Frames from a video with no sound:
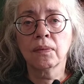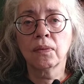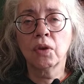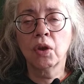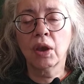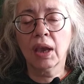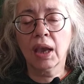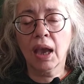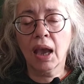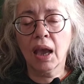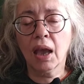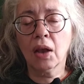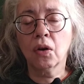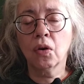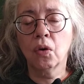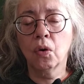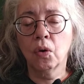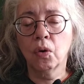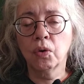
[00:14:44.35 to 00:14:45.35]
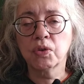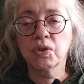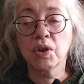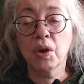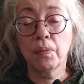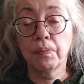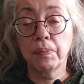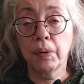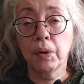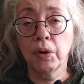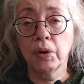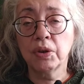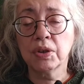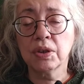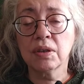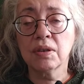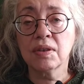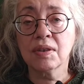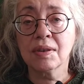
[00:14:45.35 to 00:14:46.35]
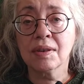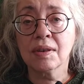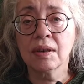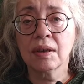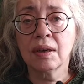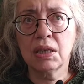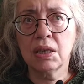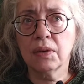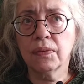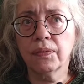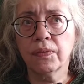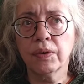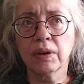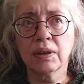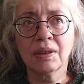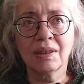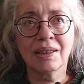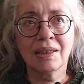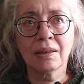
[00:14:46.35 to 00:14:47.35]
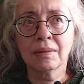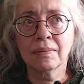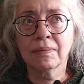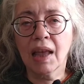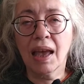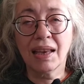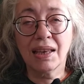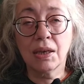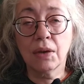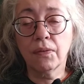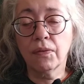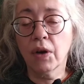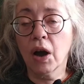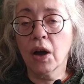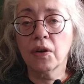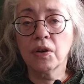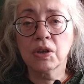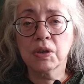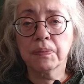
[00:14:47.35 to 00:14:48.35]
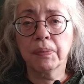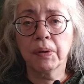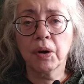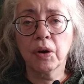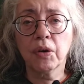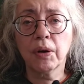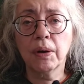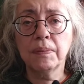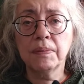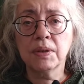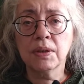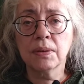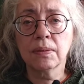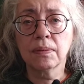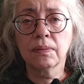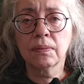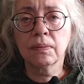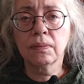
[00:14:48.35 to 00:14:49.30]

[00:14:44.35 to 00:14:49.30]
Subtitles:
You can also purchase different antivirus programs.